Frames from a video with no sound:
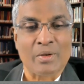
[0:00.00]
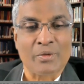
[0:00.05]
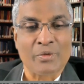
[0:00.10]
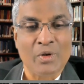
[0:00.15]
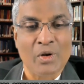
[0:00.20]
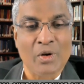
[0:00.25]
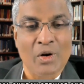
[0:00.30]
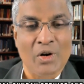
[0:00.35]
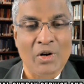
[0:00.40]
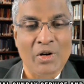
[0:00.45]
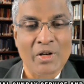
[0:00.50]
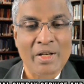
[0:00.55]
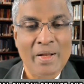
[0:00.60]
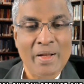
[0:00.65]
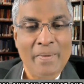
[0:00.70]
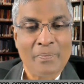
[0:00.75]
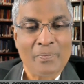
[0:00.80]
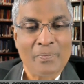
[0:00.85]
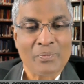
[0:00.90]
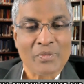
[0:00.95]
of God,
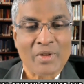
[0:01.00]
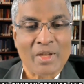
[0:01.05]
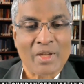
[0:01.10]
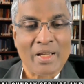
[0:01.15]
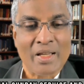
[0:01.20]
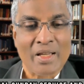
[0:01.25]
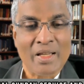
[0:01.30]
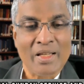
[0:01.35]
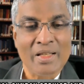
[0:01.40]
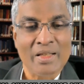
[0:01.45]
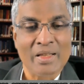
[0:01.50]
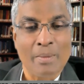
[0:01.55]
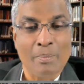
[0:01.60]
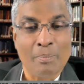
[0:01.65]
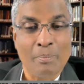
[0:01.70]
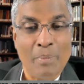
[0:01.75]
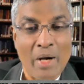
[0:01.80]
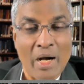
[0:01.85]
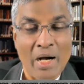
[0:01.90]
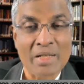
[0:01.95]
in the
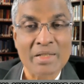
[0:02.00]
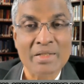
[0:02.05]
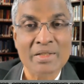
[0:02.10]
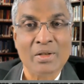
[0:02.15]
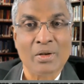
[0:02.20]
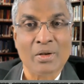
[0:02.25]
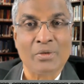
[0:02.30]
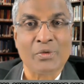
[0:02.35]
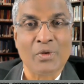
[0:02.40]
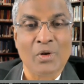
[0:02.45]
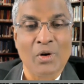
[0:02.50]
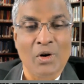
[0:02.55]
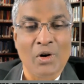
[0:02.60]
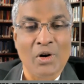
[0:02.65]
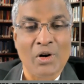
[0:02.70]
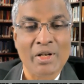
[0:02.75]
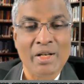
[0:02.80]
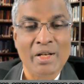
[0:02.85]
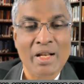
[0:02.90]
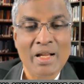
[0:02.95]
pardon of
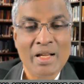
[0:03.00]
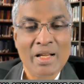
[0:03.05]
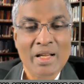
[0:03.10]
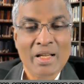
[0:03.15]
God,